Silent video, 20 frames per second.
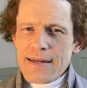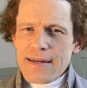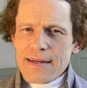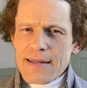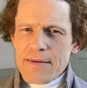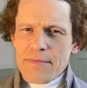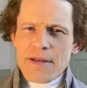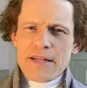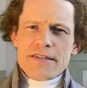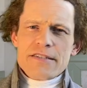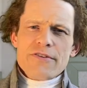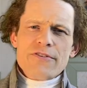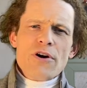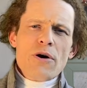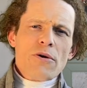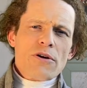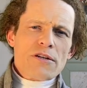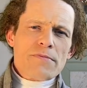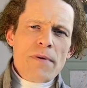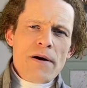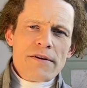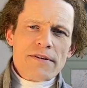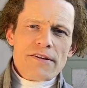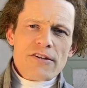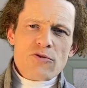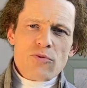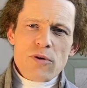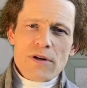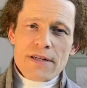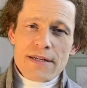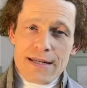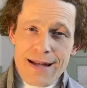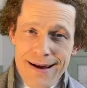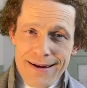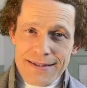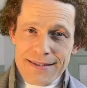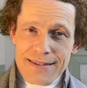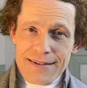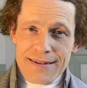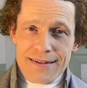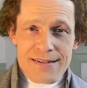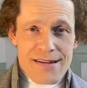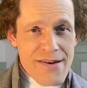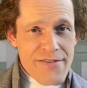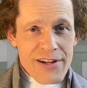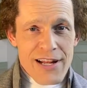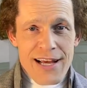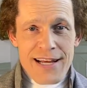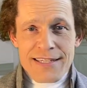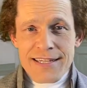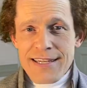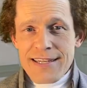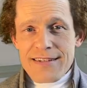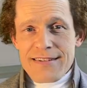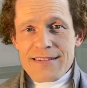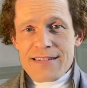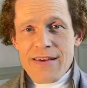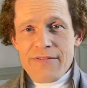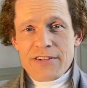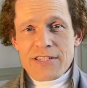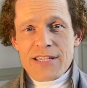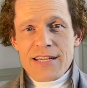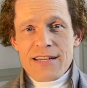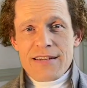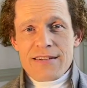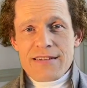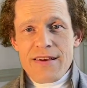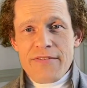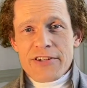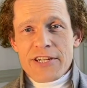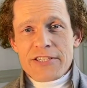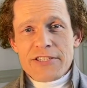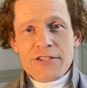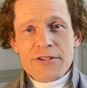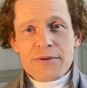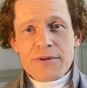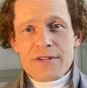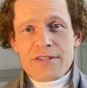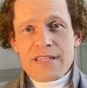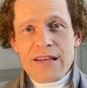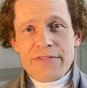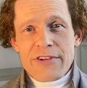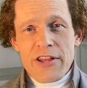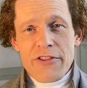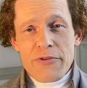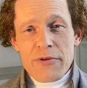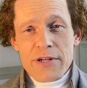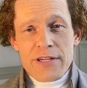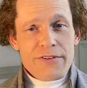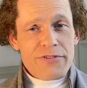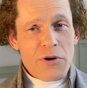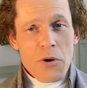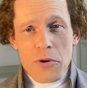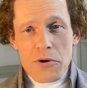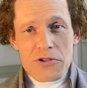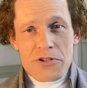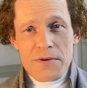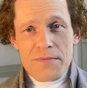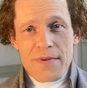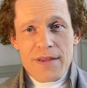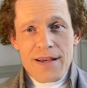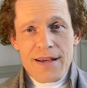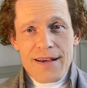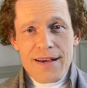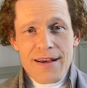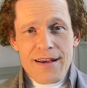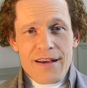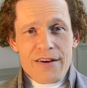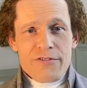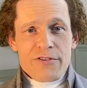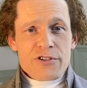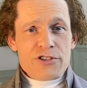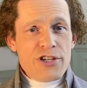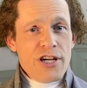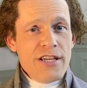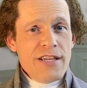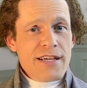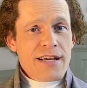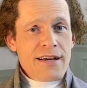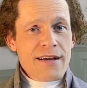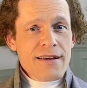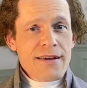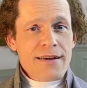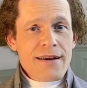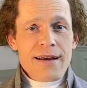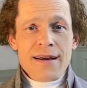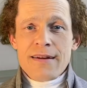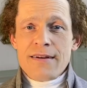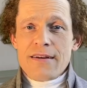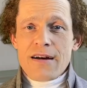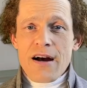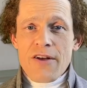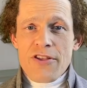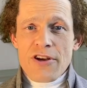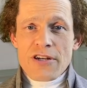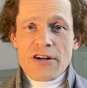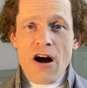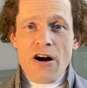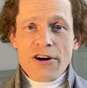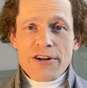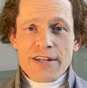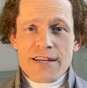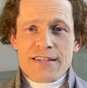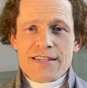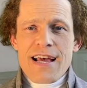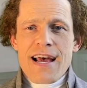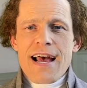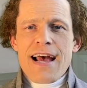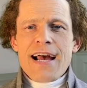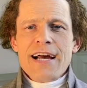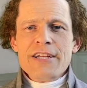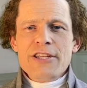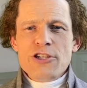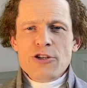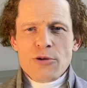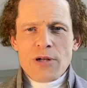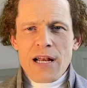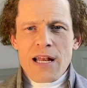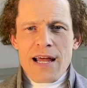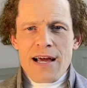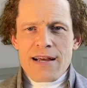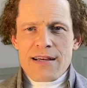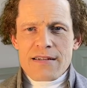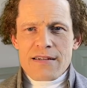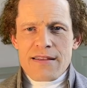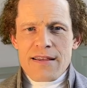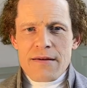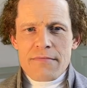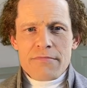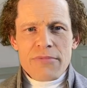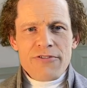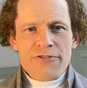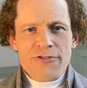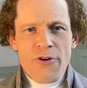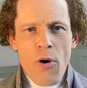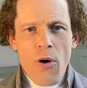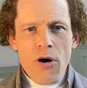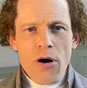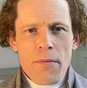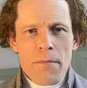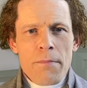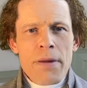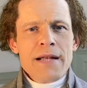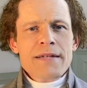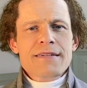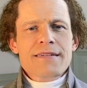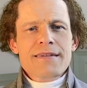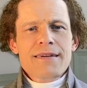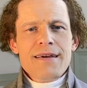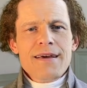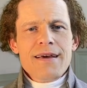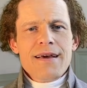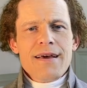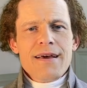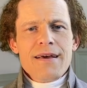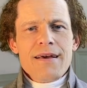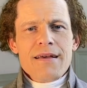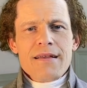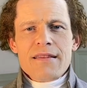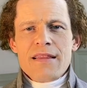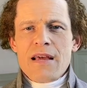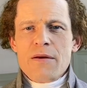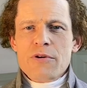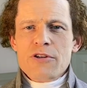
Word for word: Committees of correspondence were not a novel idea in 1772 and 73, of course. Virginia and other colonies had utilized them before, but they were